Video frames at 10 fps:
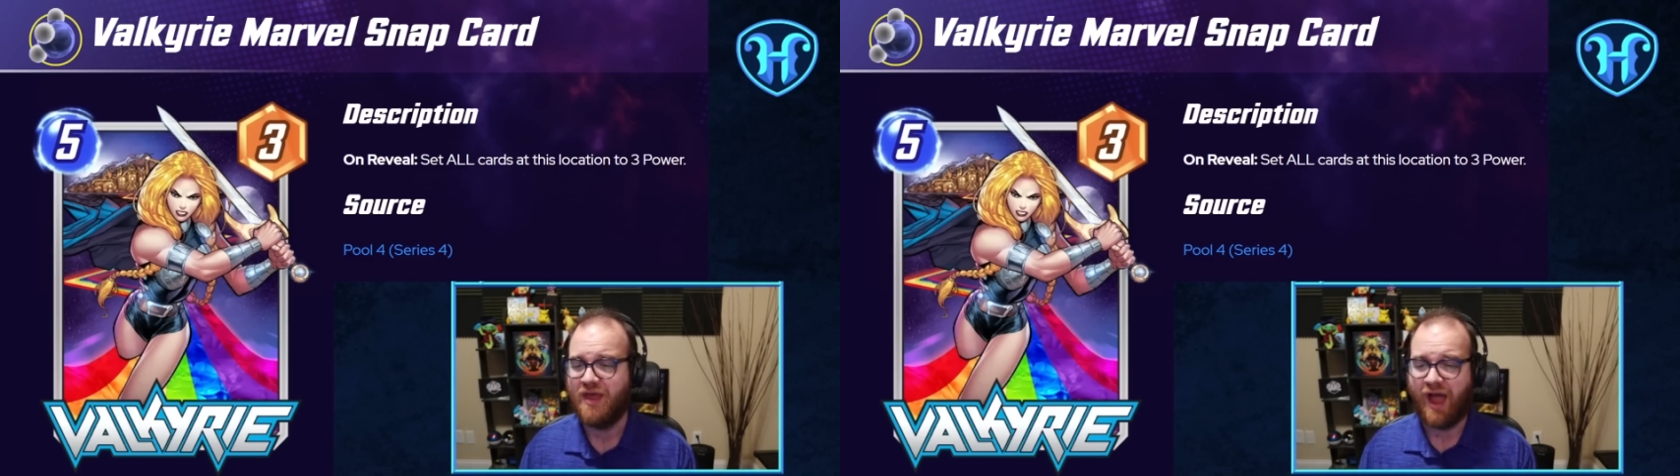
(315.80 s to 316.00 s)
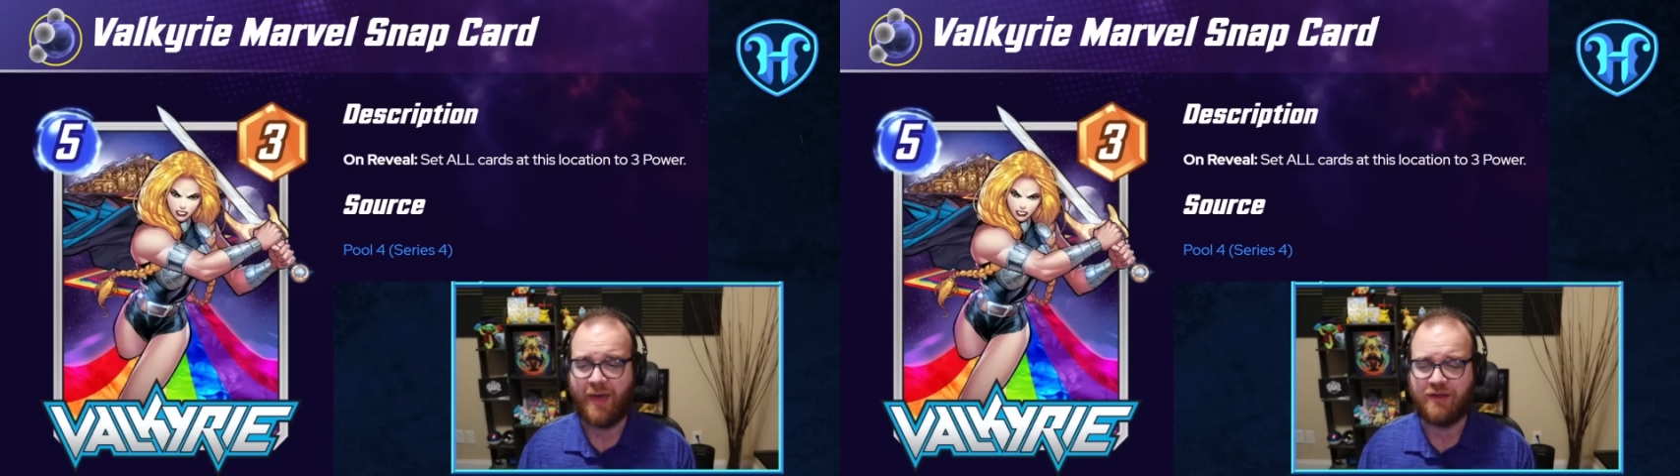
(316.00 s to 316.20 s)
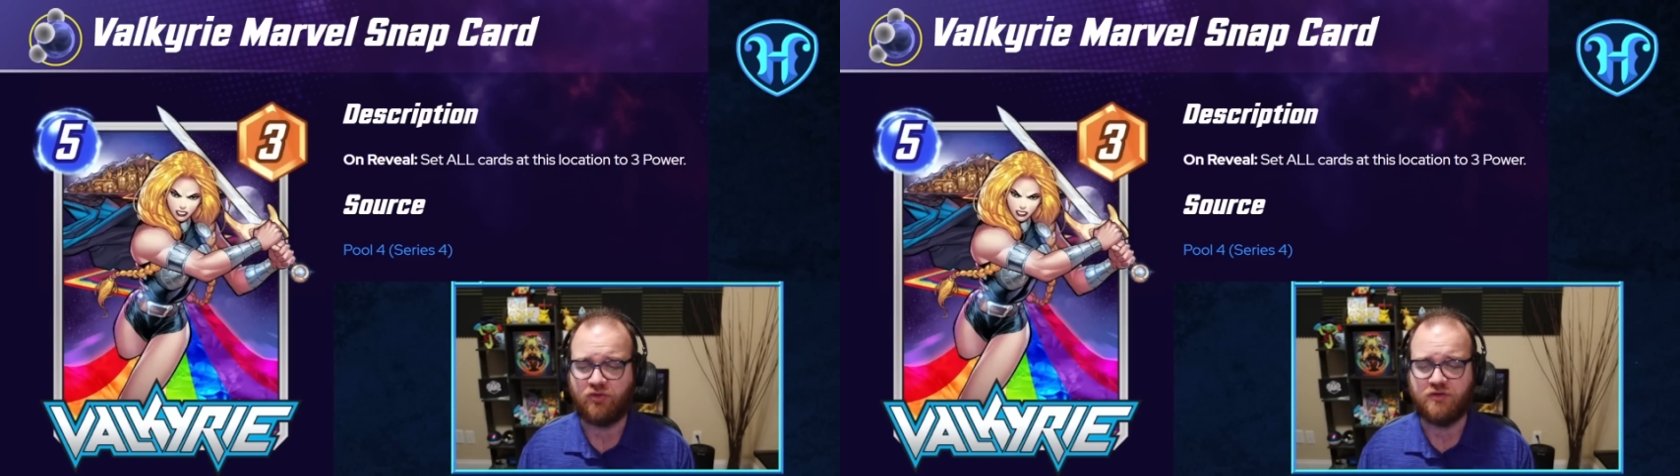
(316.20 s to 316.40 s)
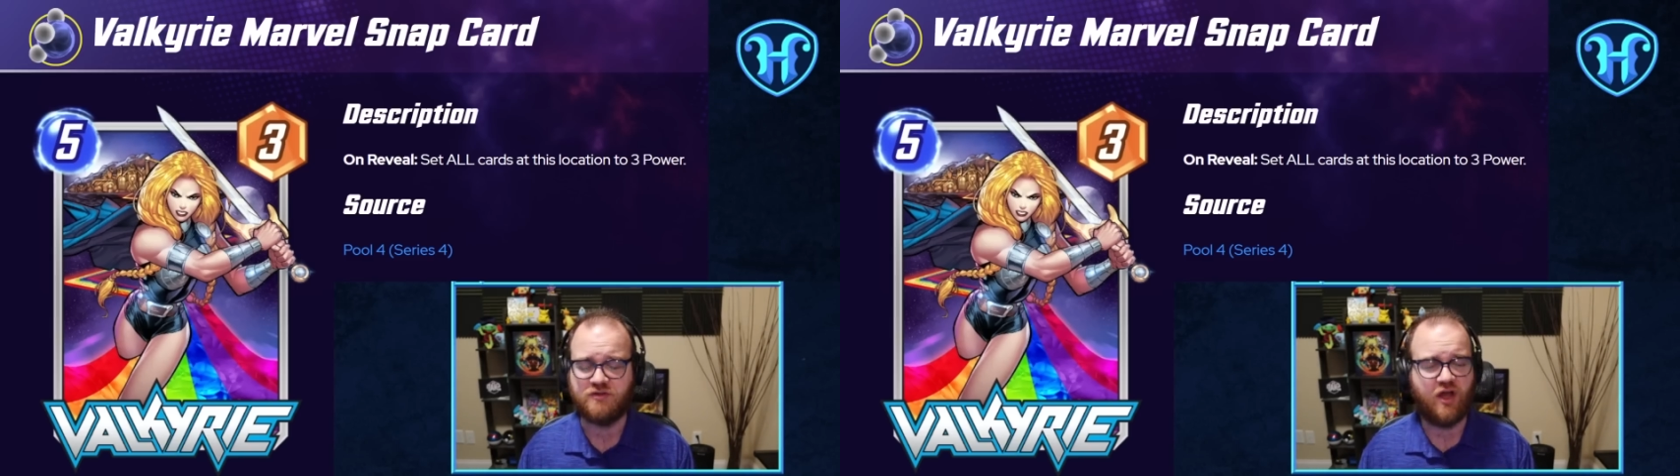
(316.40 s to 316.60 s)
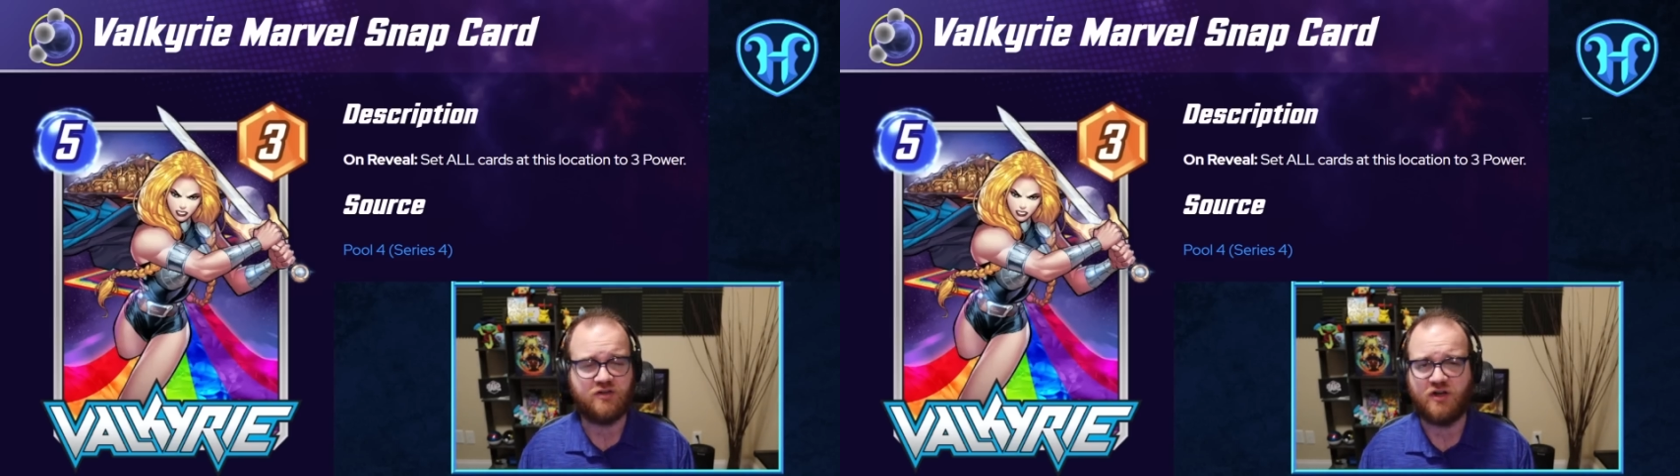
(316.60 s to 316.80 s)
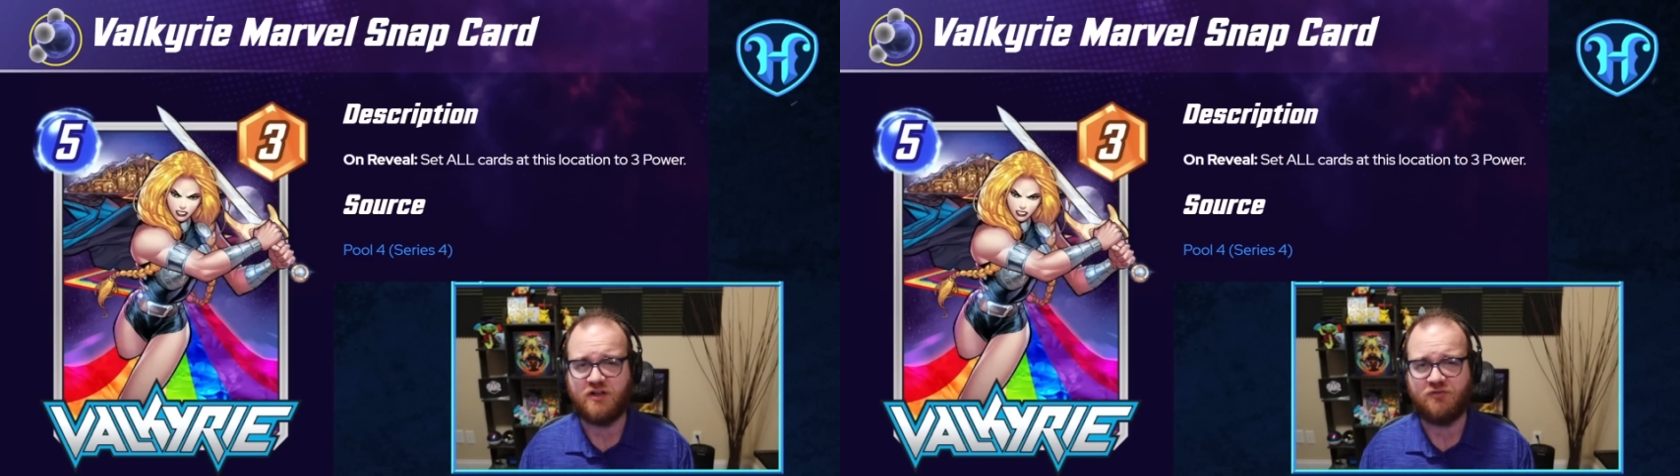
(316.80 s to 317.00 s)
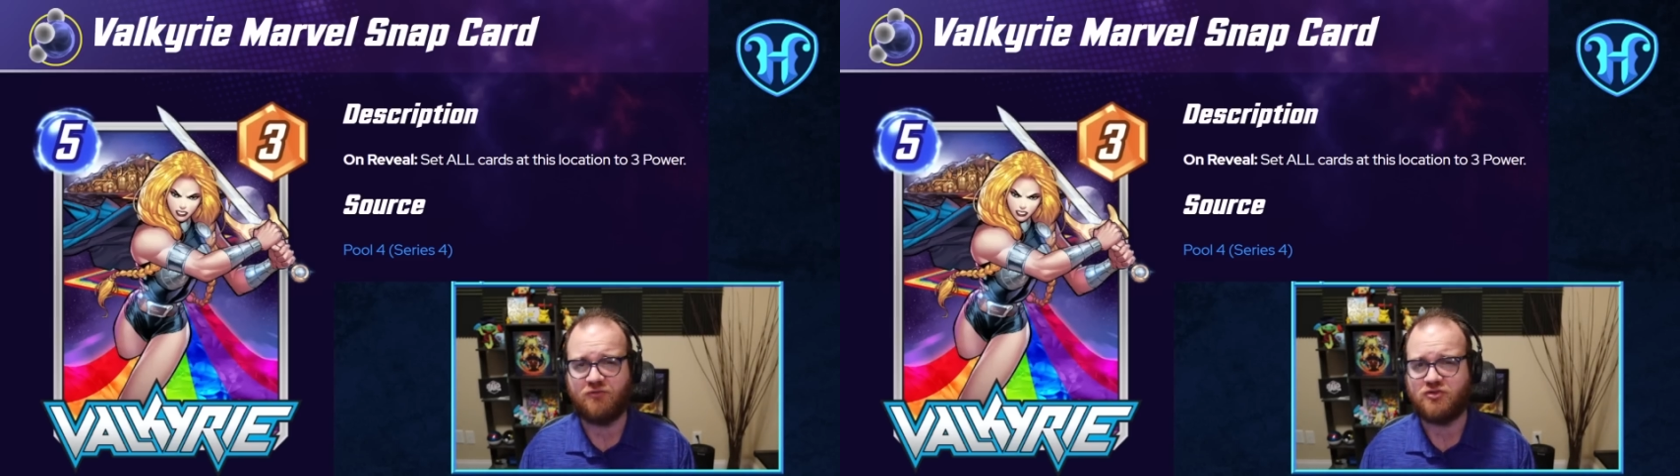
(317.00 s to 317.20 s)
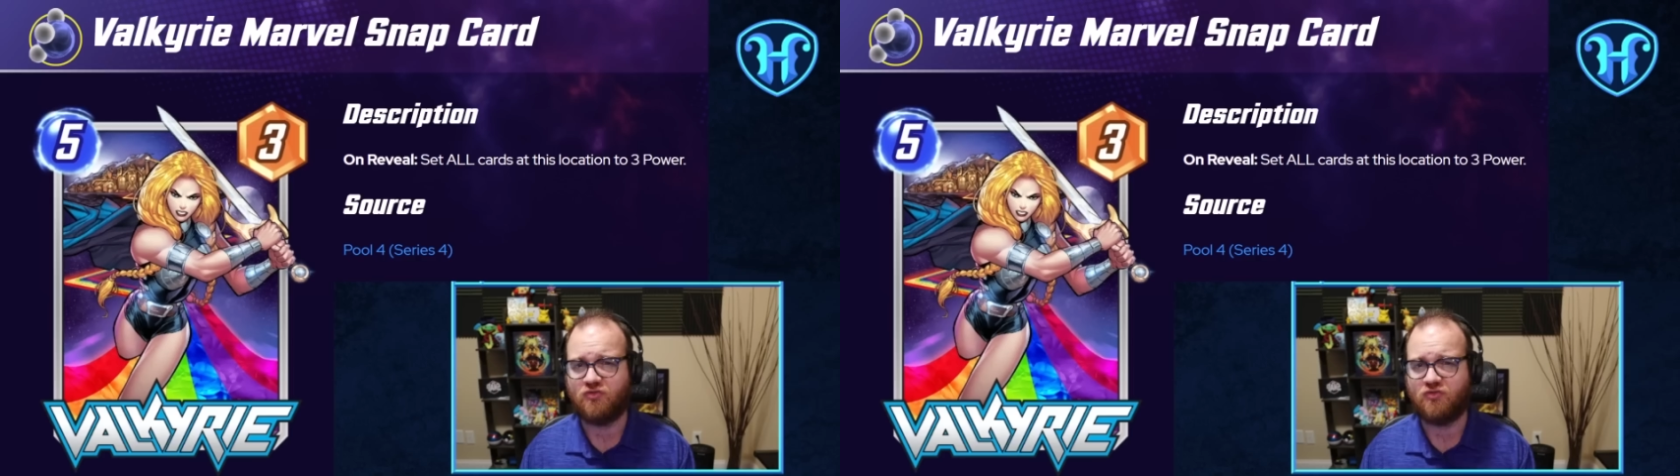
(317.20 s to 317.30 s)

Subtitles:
I think there's a ton of different